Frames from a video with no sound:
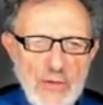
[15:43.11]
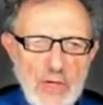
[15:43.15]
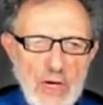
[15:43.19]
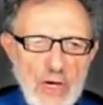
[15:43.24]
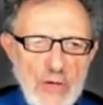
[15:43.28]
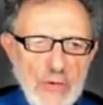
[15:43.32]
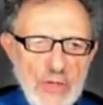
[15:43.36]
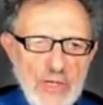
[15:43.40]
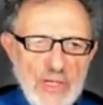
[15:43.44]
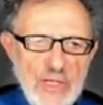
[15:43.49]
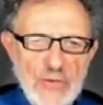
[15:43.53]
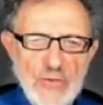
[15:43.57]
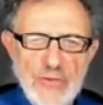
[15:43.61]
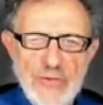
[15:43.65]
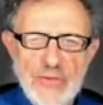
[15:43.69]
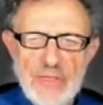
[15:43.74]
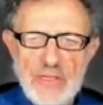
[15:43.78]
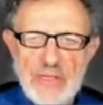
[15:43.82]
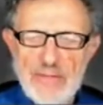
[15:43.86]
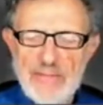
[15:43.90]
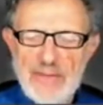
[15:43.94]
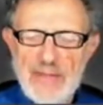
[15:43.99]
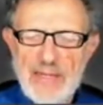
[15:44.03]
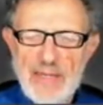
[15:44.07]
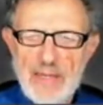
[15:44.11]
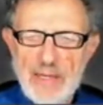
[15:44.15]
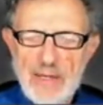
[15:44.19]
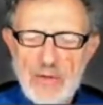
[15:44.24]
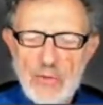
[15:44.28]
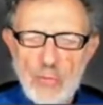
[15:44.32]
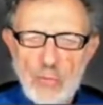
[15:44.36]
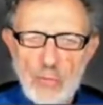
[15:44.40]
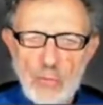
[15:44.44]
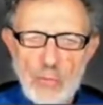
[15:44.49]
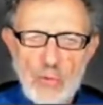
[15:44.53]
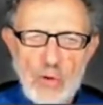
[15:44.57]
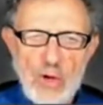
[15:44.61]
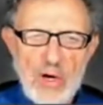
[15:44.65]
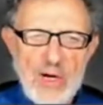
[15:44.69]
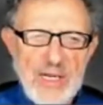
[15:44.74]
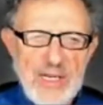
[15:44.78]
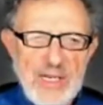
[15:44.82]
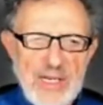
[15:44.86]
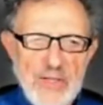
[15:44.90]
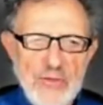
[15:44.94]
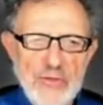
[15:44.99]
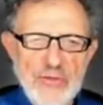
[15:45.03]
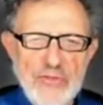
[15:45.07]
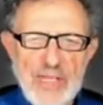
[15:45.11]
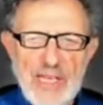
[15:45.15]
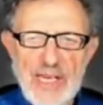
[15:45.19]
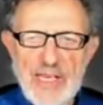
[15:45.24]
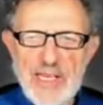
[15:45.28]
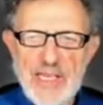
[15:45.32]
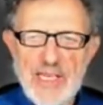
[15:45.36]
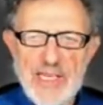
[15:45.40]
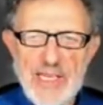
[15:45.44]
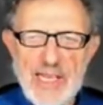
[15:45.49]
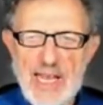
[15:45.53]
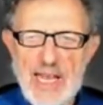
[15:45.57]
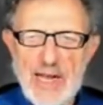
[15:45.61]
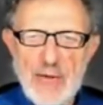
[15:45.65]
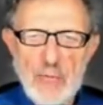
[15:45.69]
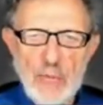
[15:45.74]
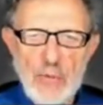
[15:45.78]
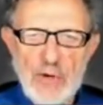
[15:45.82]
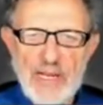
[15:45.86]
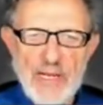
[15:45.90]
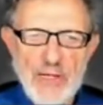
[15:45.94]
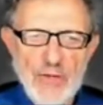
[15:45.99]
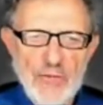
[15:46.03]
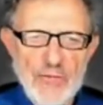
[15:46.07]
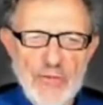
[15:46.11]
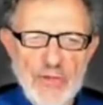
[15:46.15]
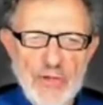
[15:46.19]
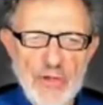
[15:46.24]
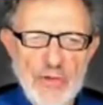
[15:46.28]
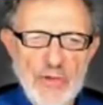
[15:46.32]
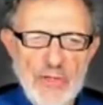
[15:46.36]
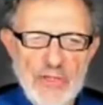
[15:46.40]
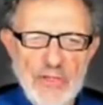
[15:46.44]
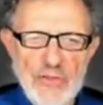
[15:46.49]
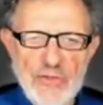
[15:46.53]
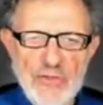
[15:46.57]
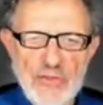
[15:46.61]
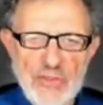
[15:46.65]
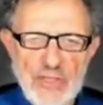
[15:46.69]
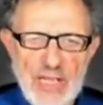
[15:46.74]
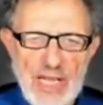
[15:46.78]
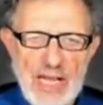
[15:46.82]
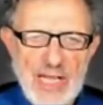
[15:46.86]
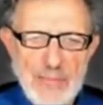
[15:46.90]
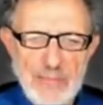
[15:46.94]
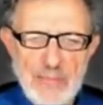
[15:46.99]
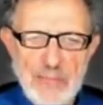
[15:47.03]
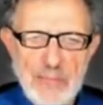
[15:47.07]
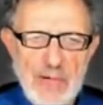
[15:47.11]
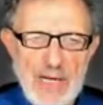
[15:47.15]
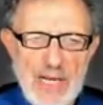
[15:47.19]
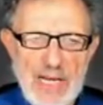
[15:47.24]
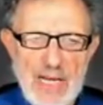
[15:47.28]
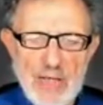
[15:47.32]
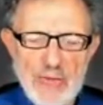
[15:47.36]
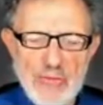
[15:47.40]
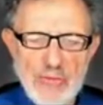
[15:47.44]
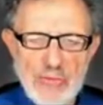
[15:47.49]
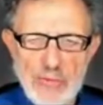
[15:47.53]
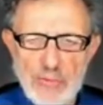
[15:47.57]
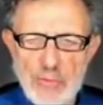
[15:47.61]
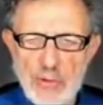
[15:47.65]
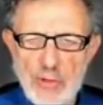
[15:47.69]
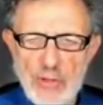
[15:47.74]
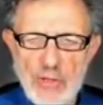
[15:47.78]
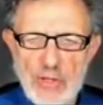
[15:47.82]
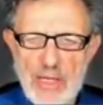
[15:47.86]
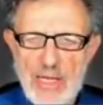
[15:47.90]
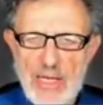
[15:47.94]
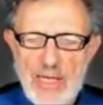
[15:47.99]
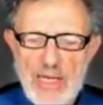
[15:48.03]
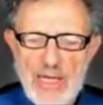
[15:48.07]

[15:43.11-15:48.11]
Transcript: Notice 1 is not that way, so it's not possible.